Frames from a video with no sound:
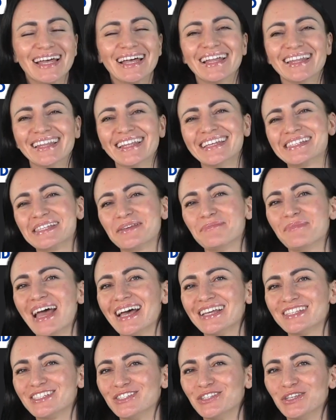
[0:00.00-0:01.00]
Let's
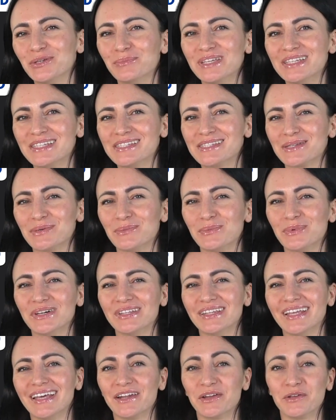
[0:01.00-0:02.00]
imagine you meet
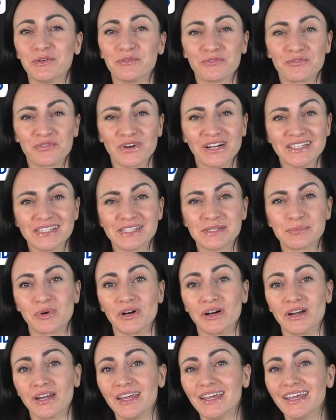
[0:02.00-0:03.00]
someone at your friend's
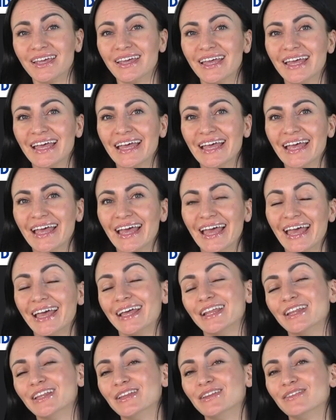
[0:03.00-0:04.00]
party
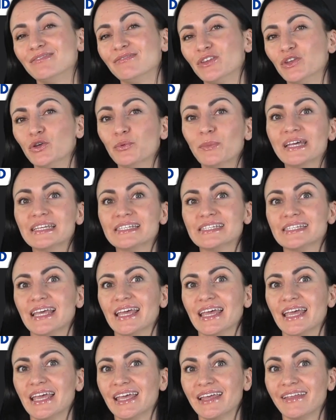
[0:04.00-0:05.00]
and you may
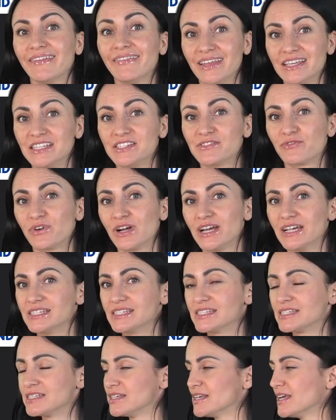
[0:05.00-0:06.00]
say this
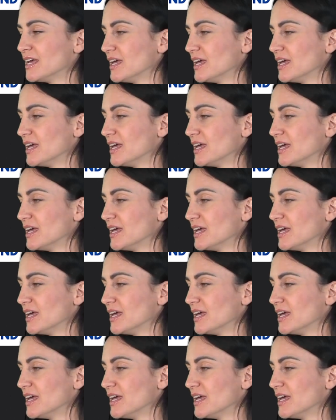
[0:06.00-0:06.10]
phrase.